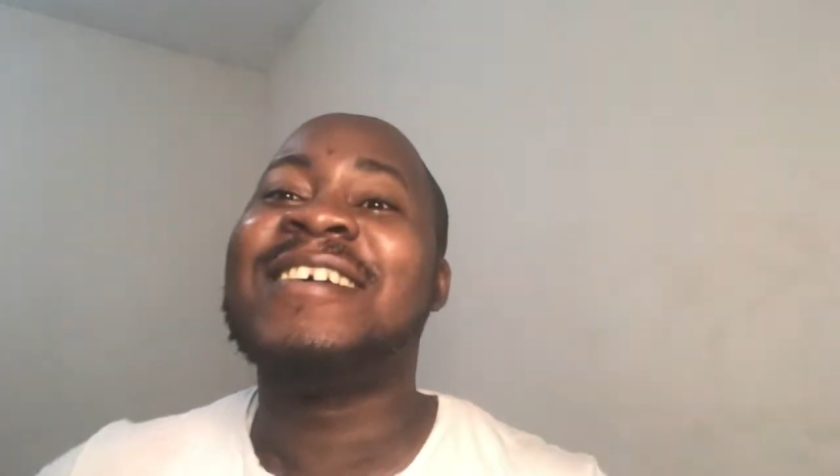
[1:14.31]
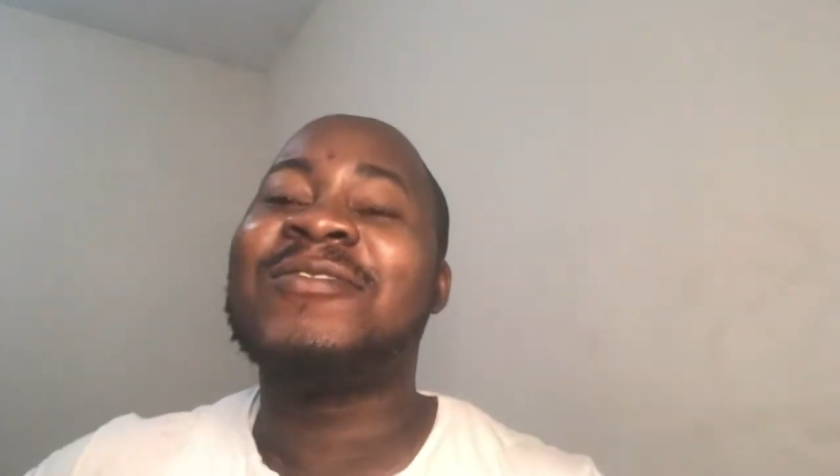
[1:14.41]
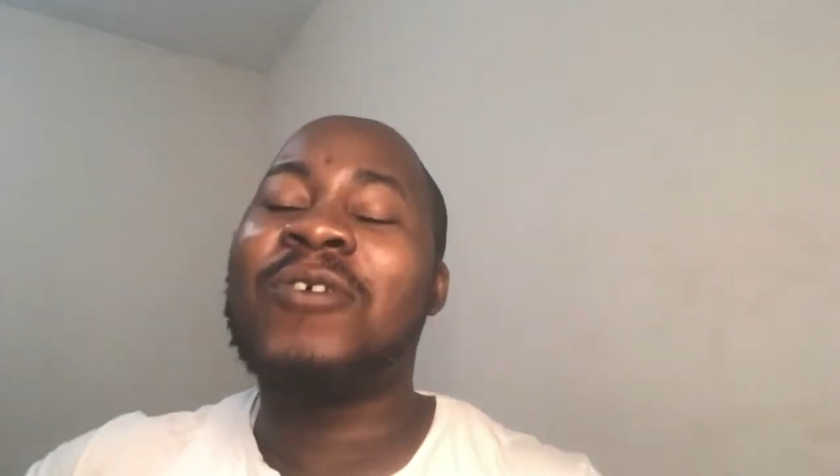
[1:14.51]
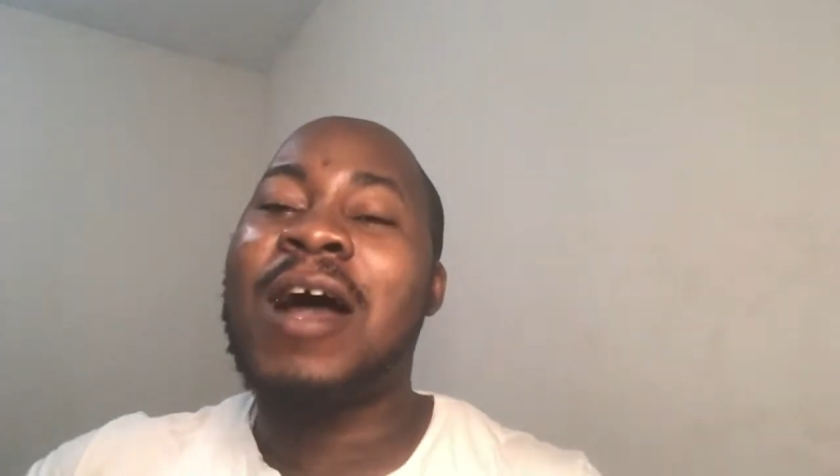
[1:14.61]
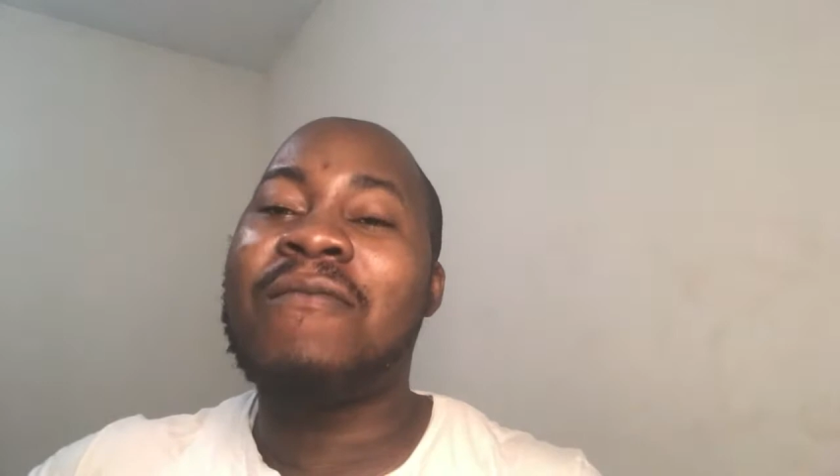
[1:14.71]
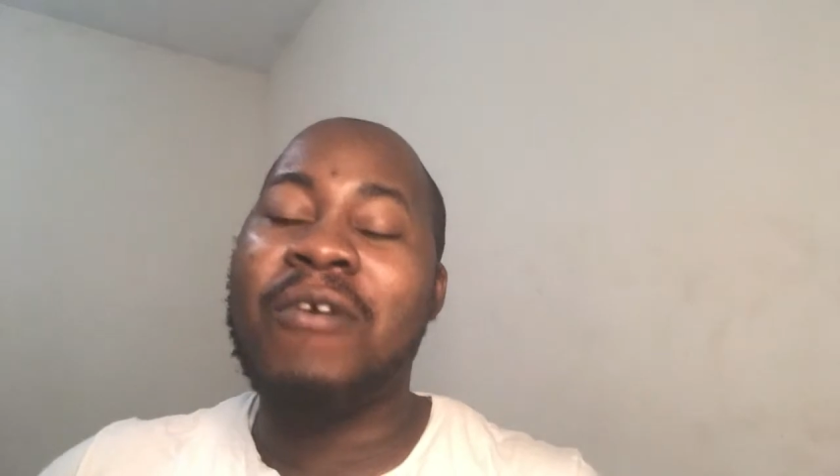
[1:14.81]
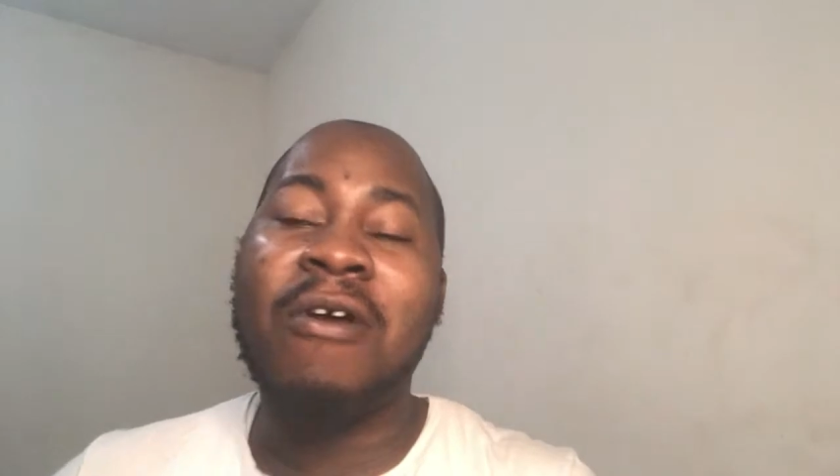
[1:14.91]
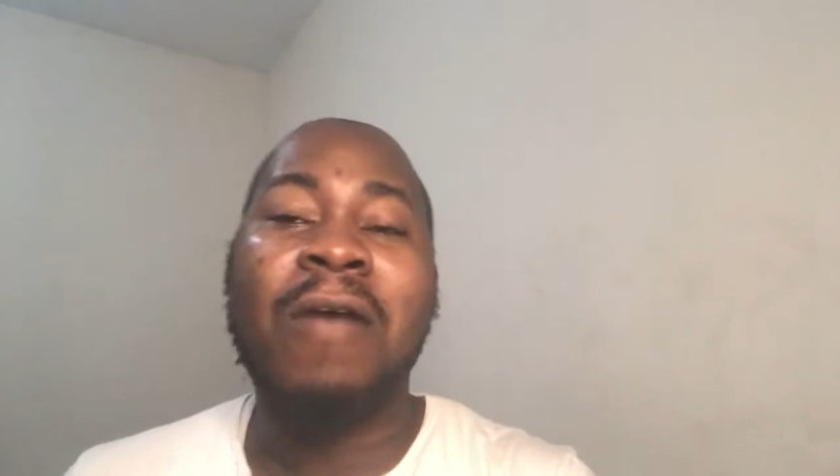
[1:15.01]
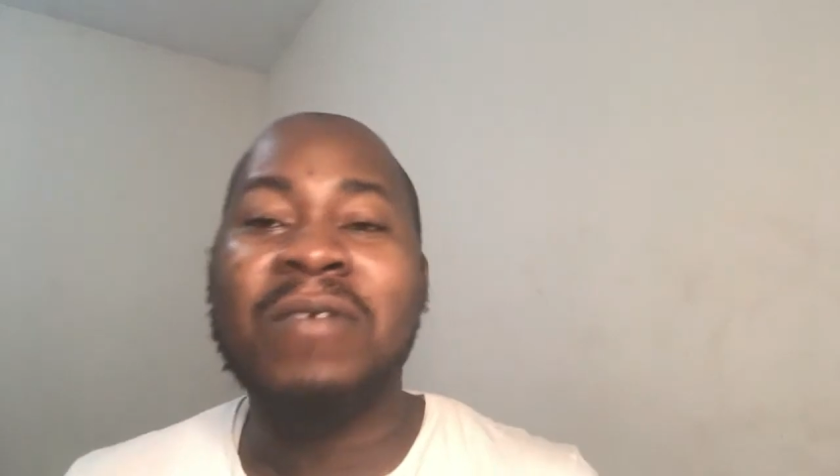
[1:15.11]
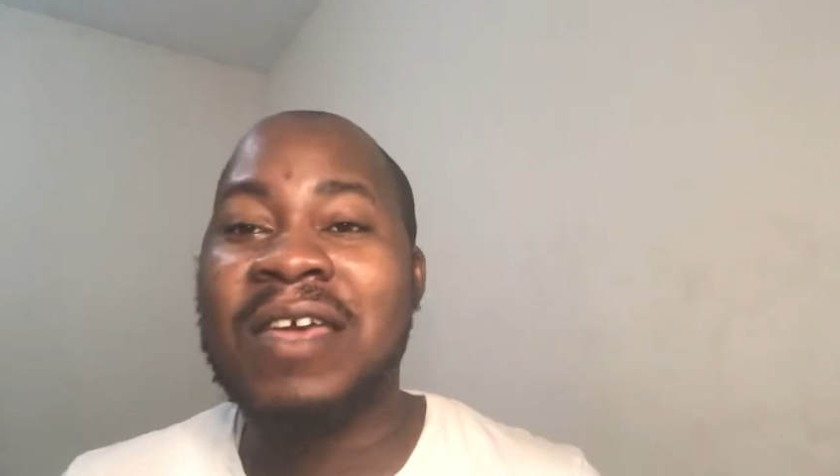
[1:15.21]
So I'm
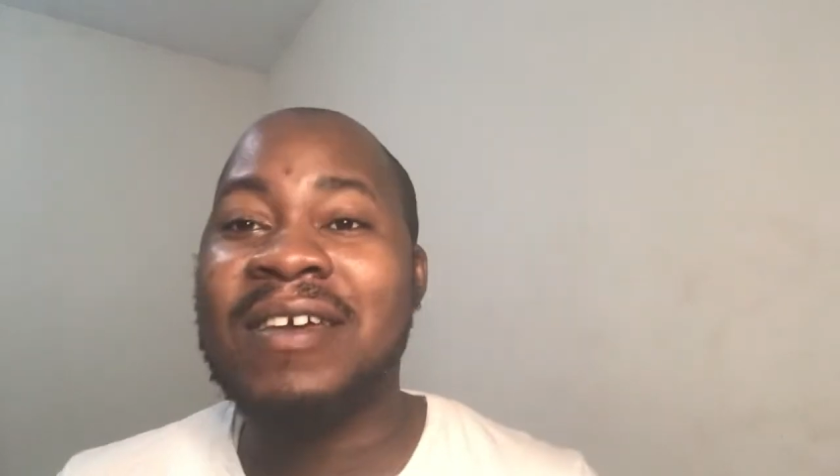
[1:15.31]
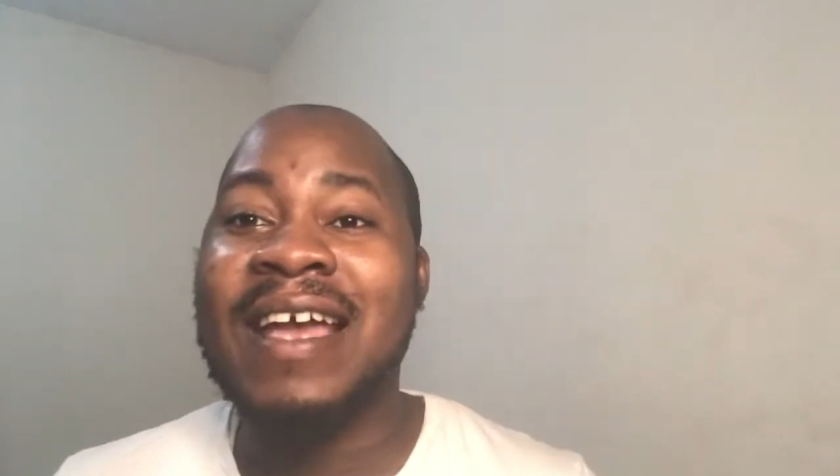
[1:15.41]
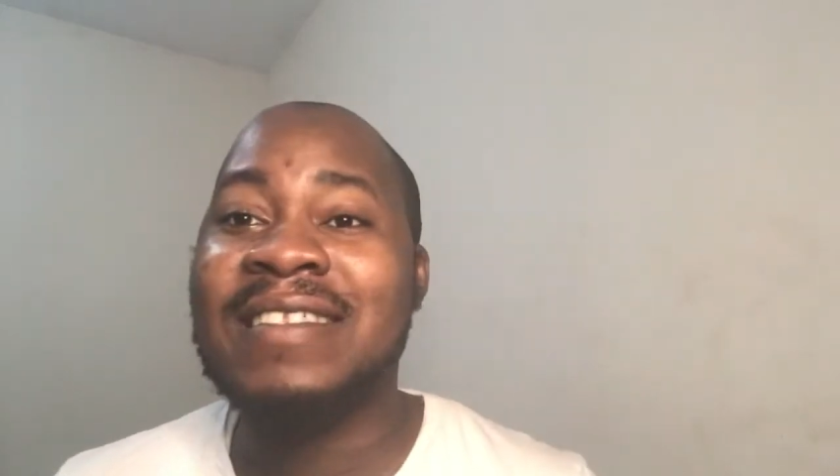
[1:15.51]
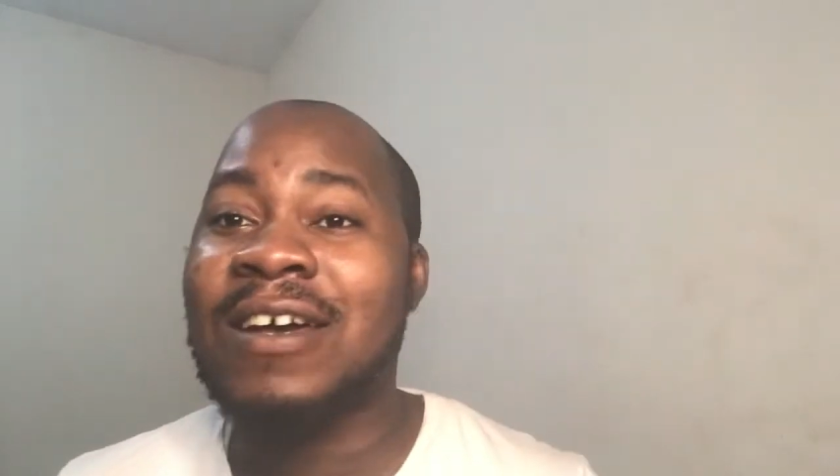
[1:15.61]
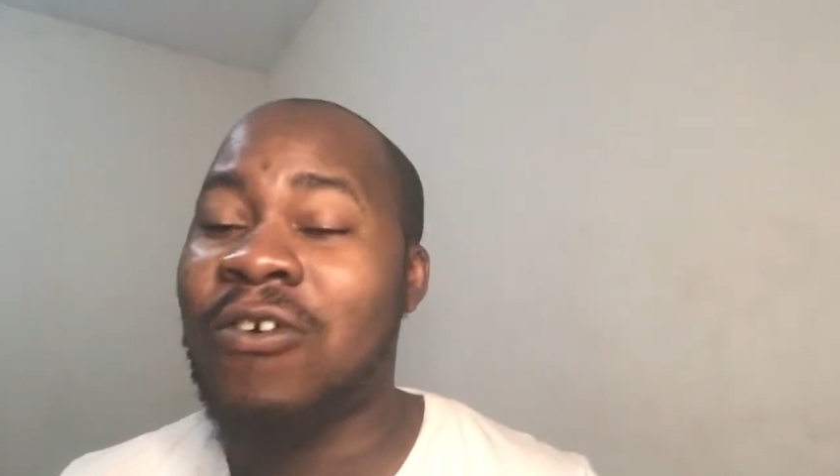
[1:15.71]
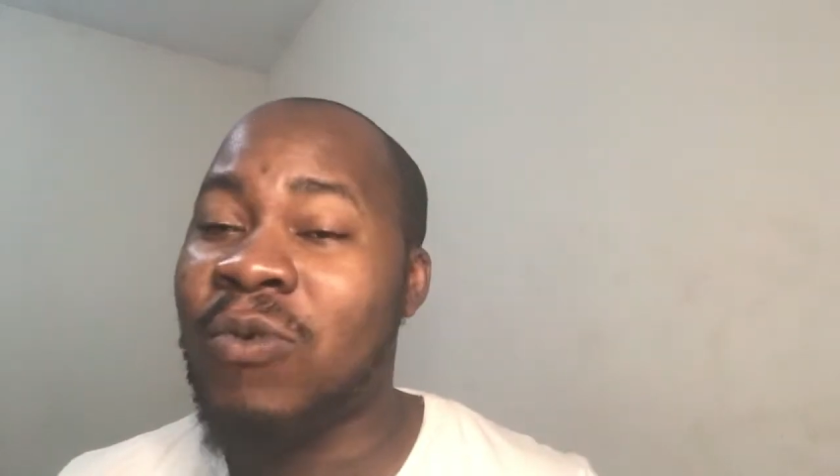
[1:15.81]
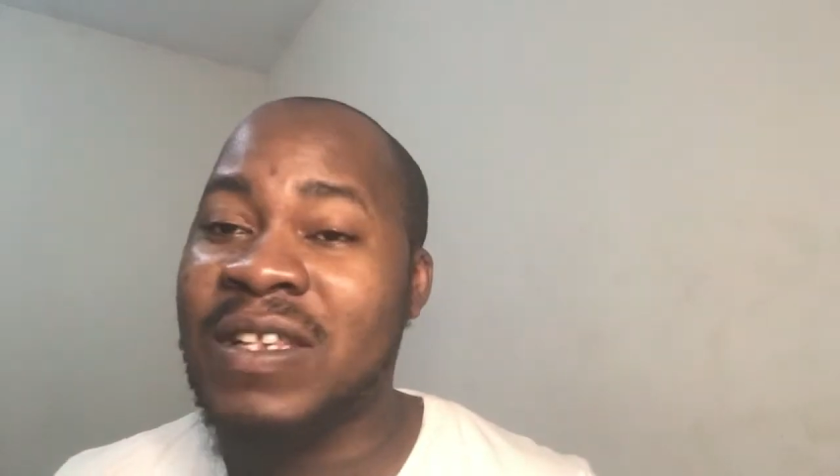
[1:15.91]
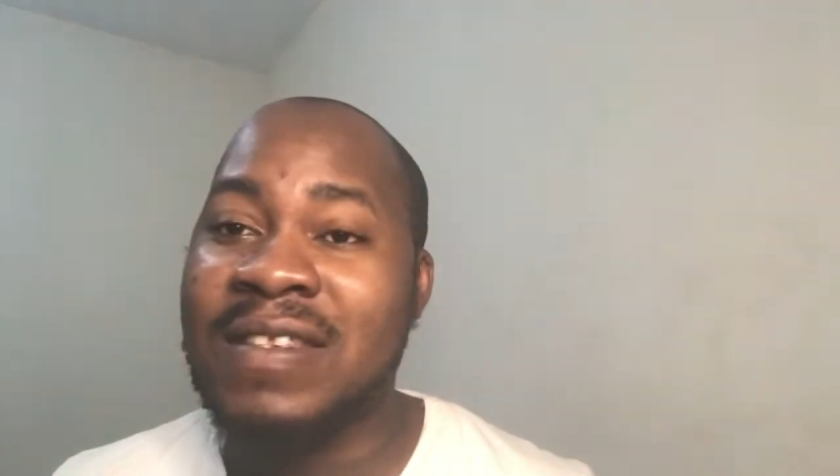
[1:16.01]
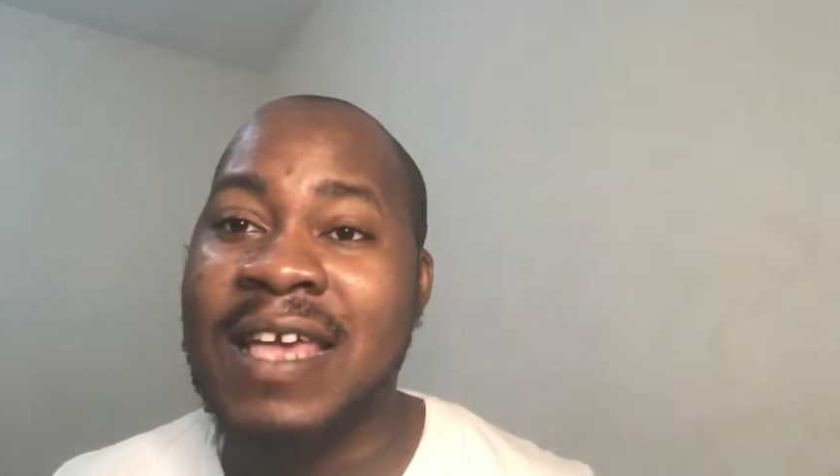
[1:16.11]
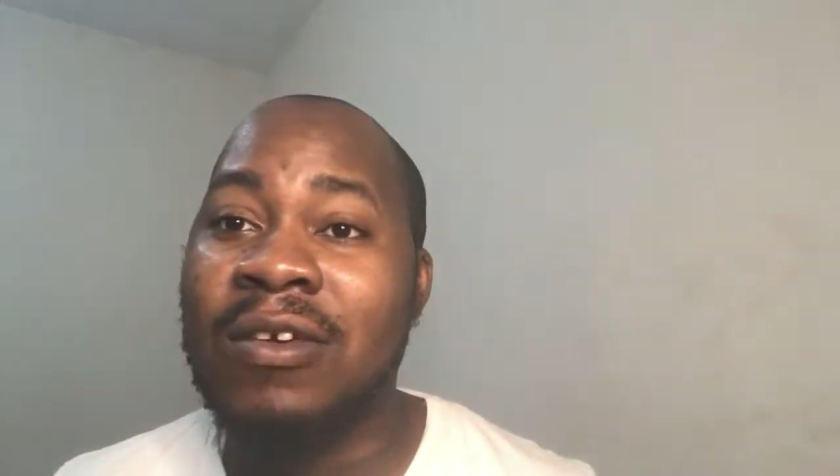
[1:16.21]
very happy that you guys are
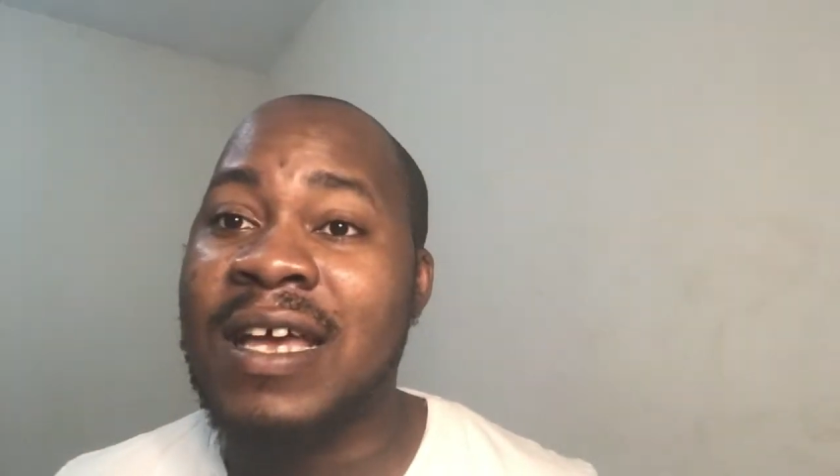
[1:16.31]
always here,